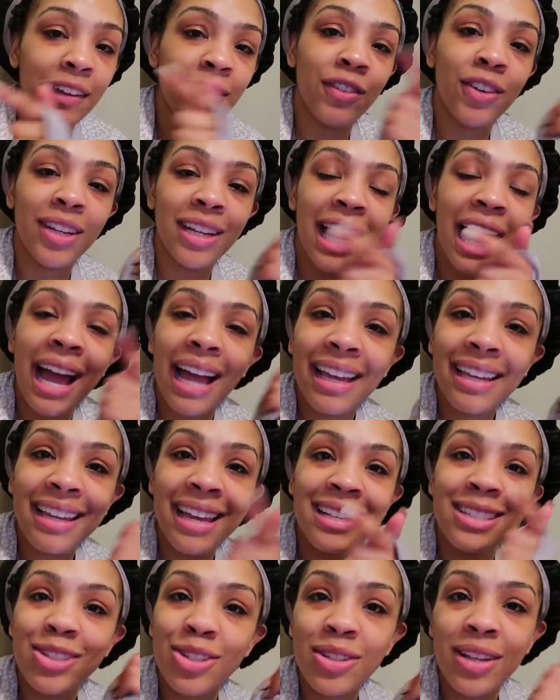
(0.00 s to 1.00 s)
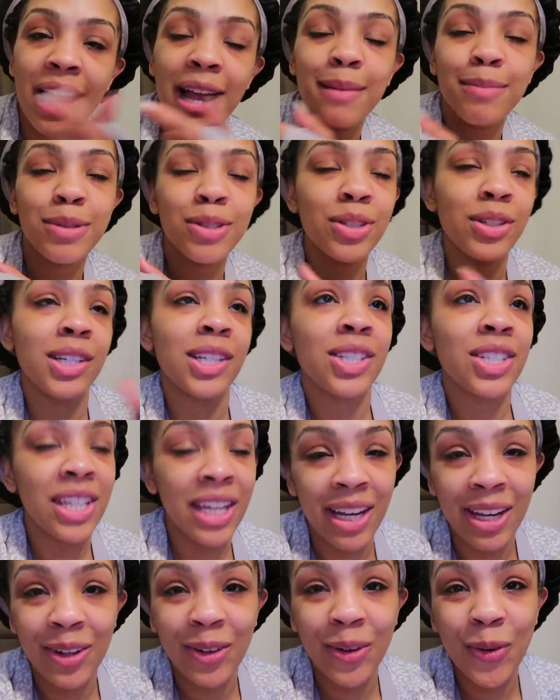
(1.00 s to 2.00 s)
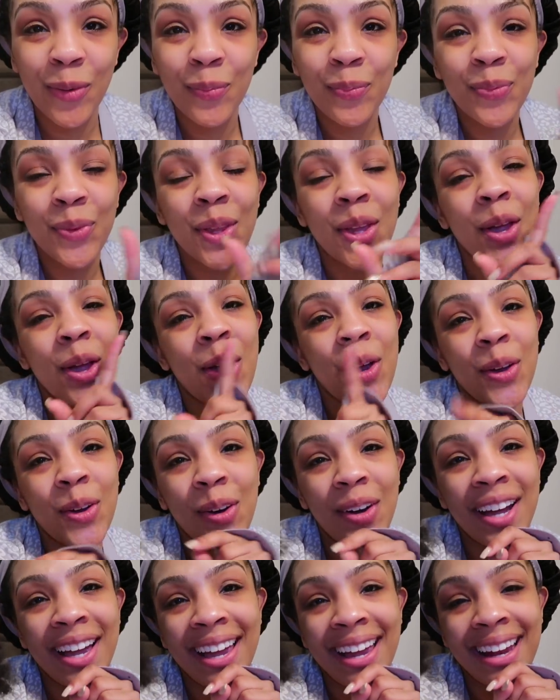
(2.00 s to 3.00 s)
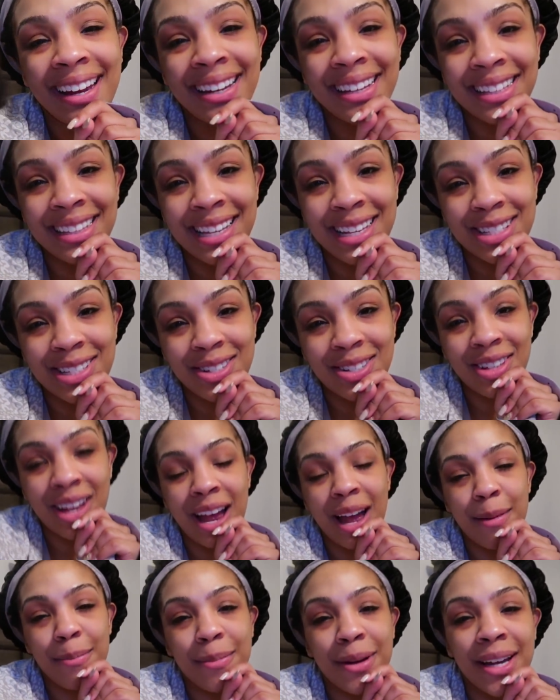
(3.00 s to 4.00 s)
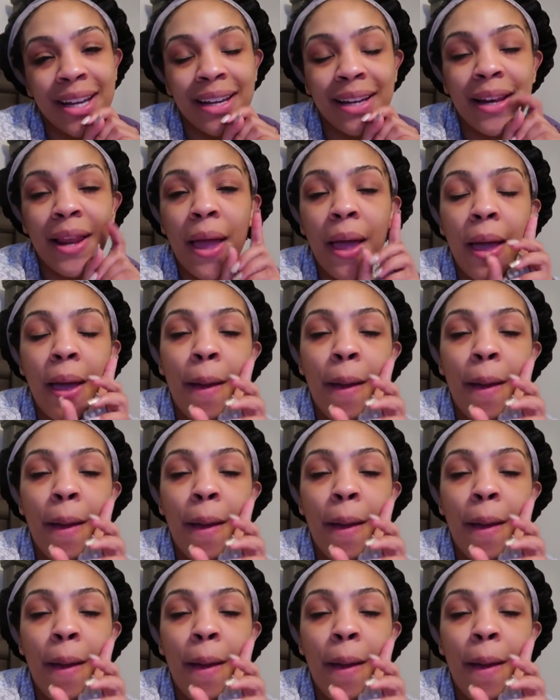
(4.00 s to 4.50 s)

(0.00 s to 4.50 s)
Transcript: If you're not yet subscribed to the channel, go ahead, hit that subscribe button.